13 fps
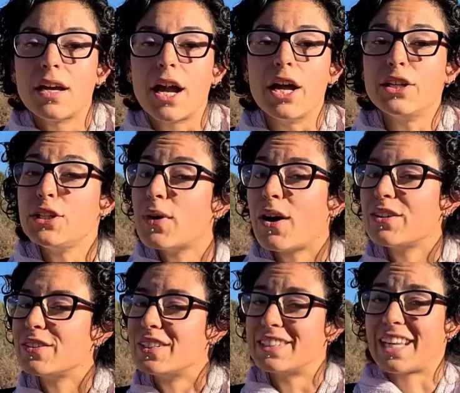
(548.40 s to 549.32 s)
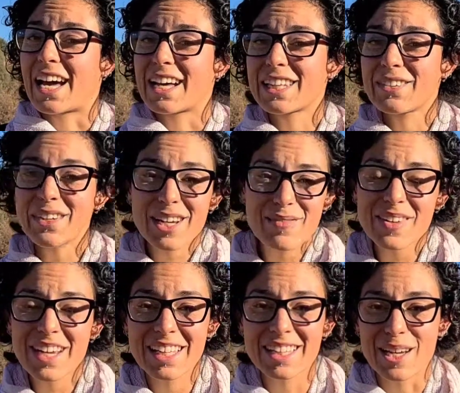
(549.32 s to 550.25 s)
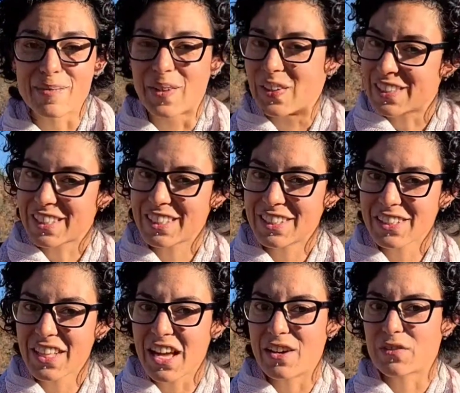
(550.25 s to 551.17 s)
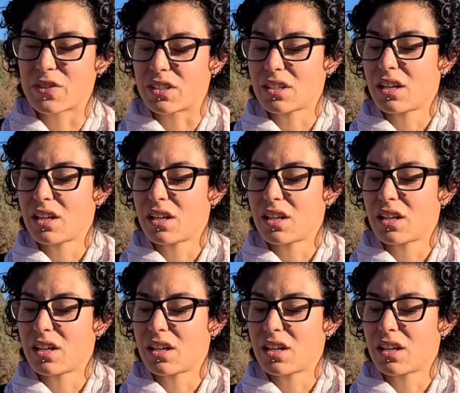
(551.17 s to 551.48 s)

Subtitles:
And you all know exactly what I mean, that person in your life that,